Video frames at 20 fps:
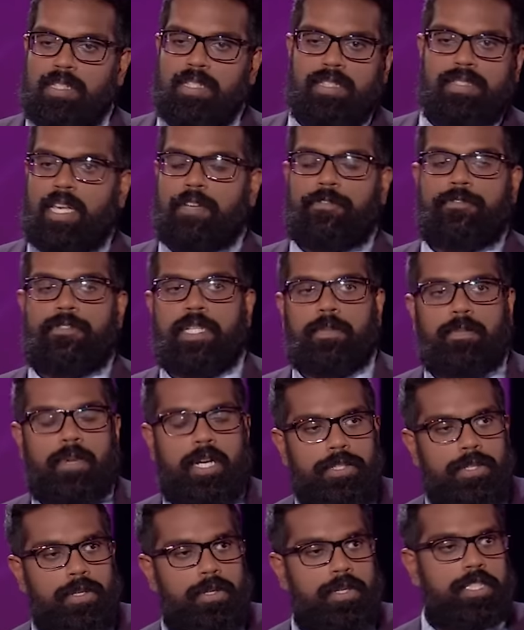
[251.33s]
of these ethnic
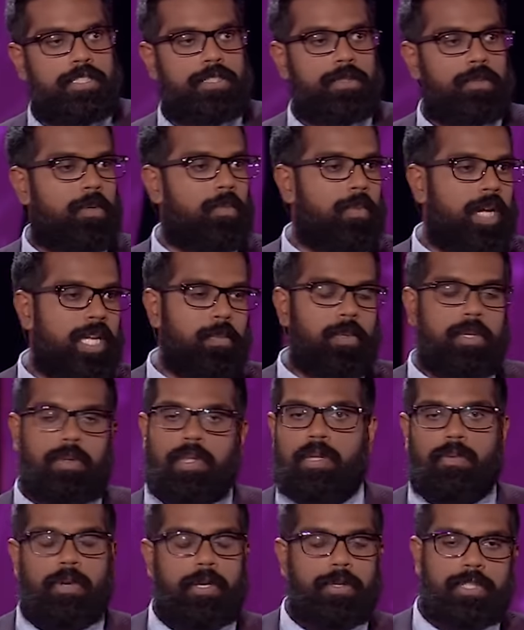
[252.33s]
minorities that remain
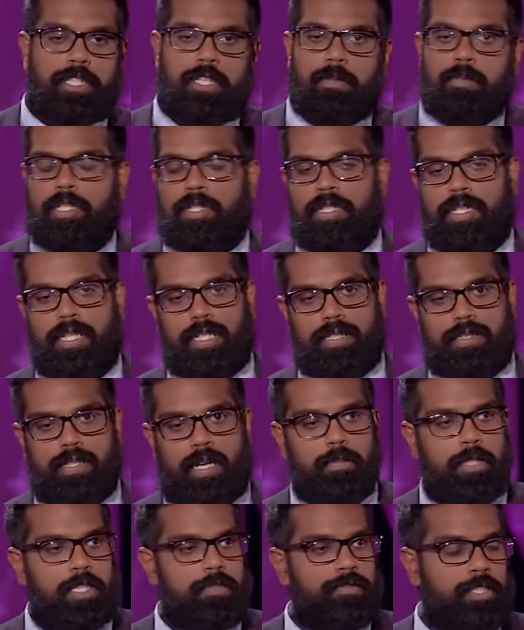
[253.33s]
within their own communities. I'll
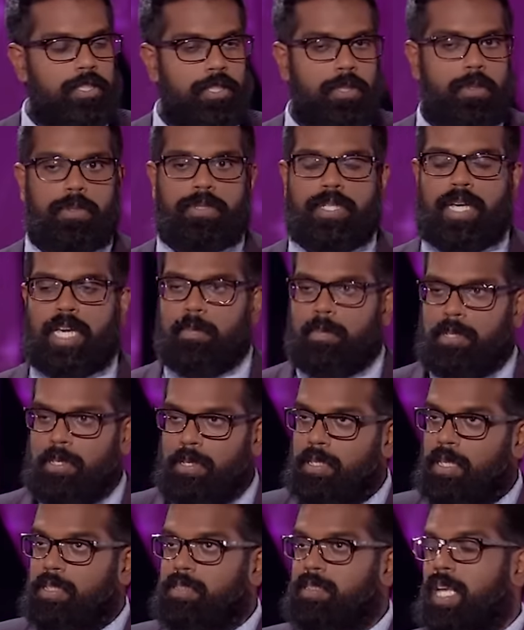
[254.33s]
move to your
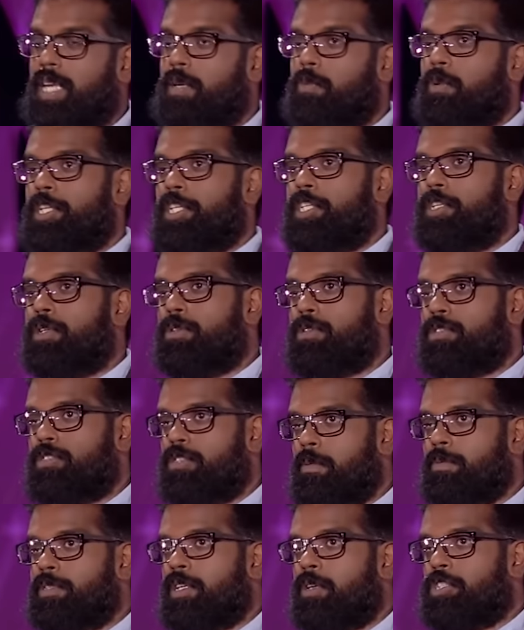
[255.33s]
neighbourhood, I'll take one of your
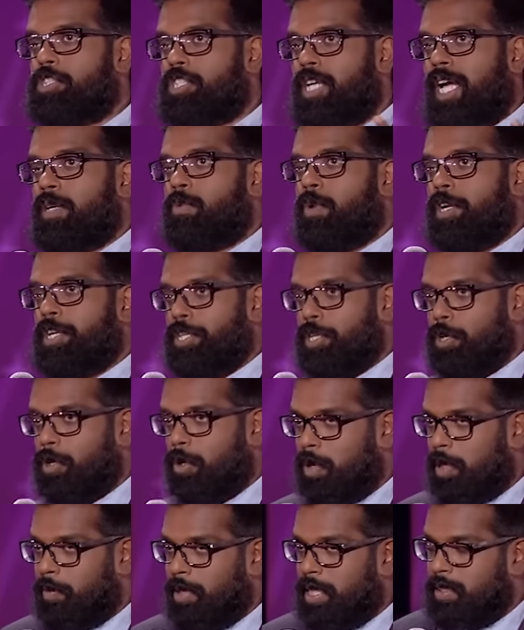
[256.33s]
jobs, I'll shag one of your
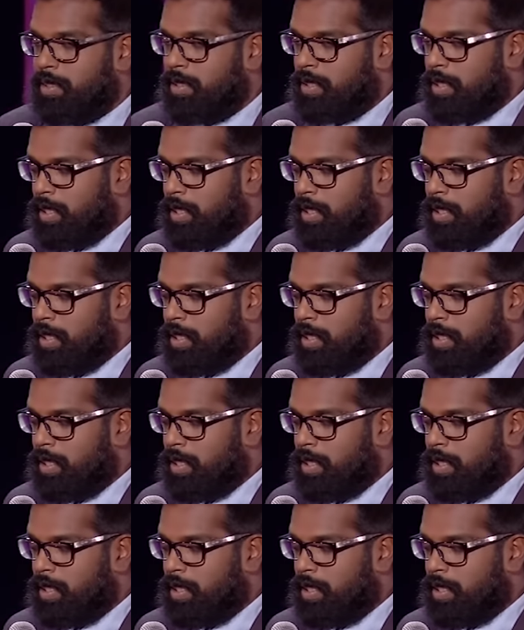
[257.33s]
women.